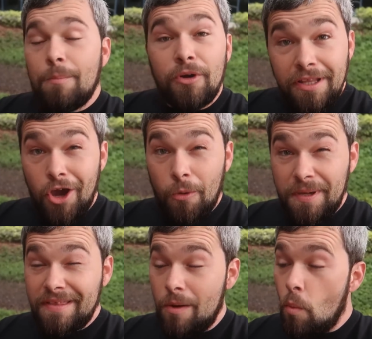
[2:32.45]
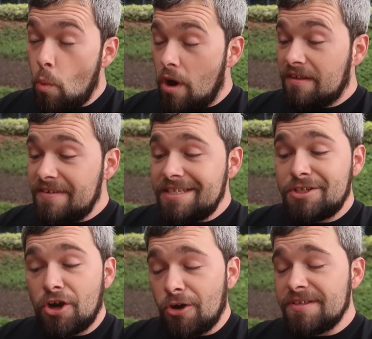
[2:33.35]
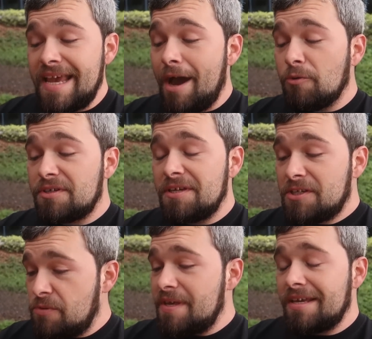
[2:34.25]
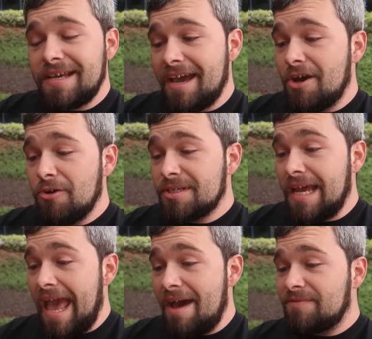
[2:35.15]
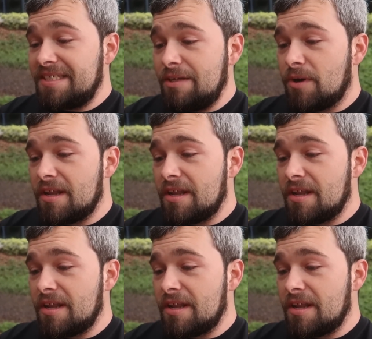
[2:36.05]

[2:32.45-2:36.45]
I'm really hoping that one of these turns out to be a dino because I haven't seen